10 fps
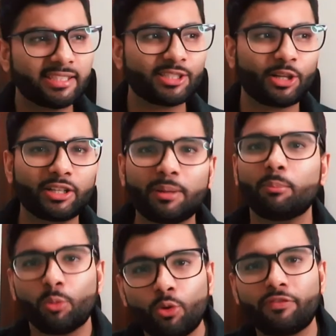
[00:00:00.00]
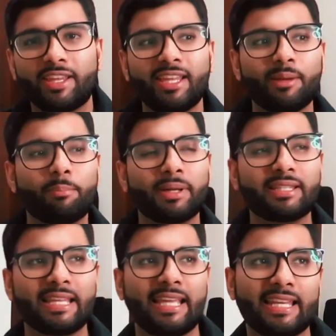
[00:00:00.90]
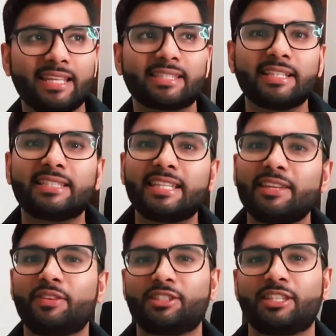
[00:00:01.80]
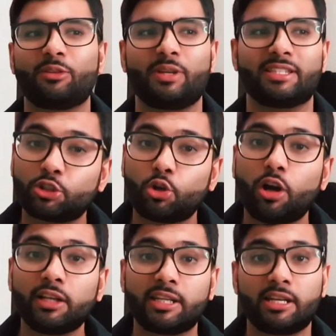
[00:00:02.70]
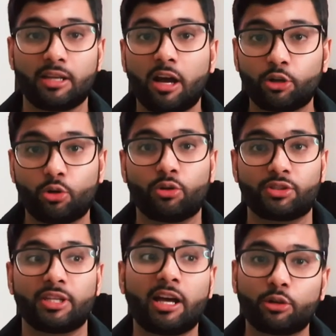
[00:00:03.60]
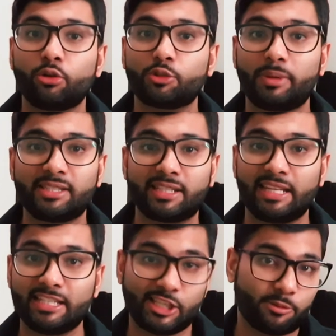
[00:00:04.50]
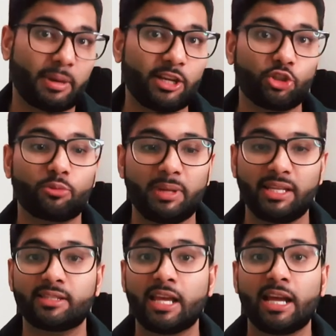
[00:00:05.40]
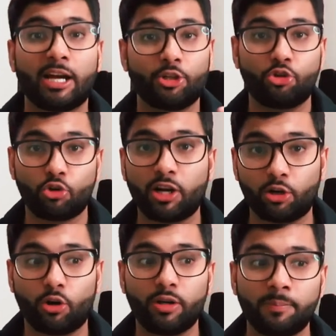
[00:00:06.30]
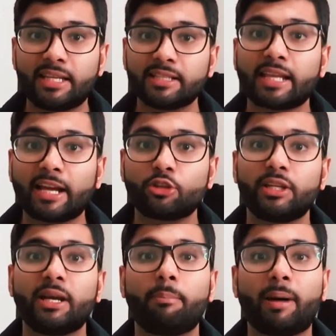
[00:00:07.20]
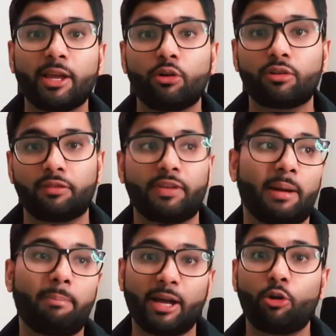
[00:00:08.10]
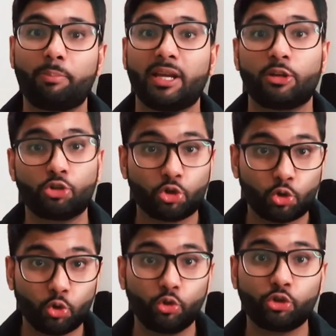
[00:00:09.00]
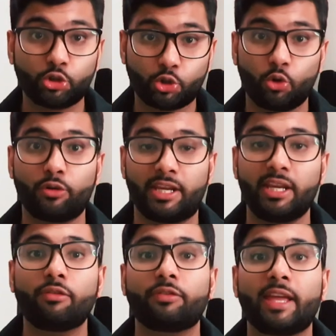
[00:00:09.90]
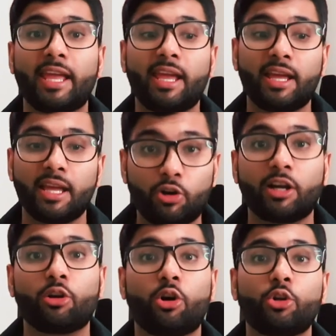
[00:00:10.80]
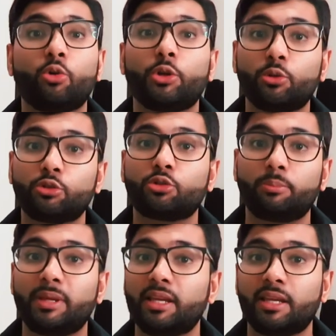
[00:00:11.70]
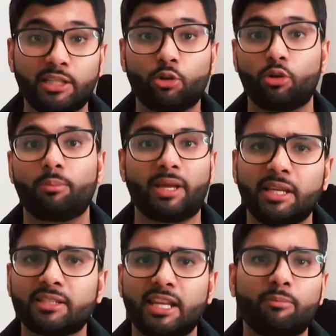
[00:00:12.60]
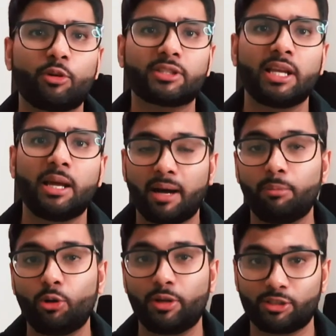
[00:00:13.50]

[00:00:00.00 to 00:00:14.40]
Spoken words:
is not a movie, but it is a TV series. It's called Narcos. Narcos basically in Spanish means a drug lord. It is actually a biography, a biopic, a true story of a drug lord who used to be in Colombia. His name was Pablo